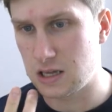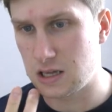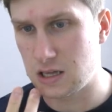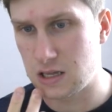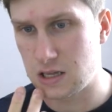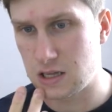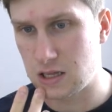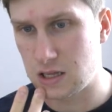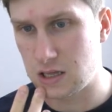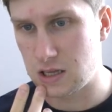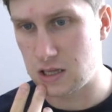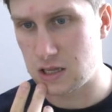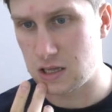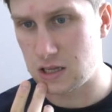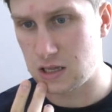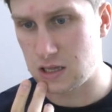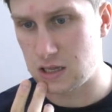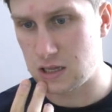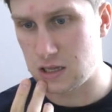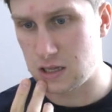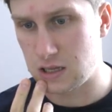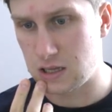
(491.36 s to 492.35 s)

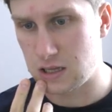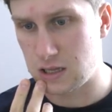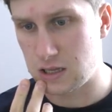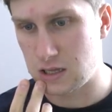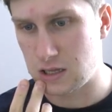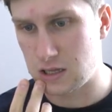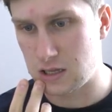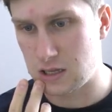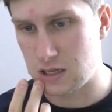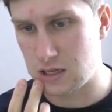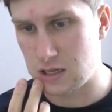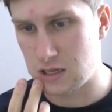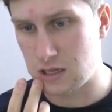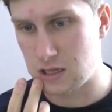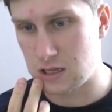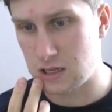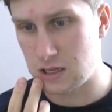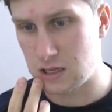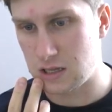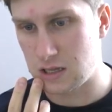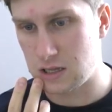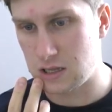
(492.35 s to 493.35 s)

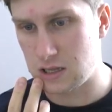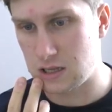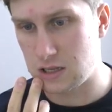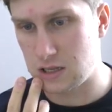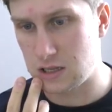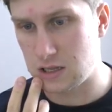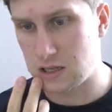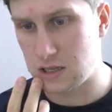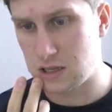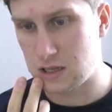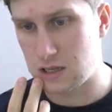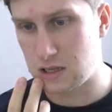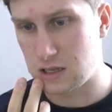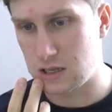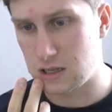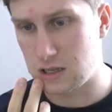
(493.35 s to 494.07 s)
Nothing is said.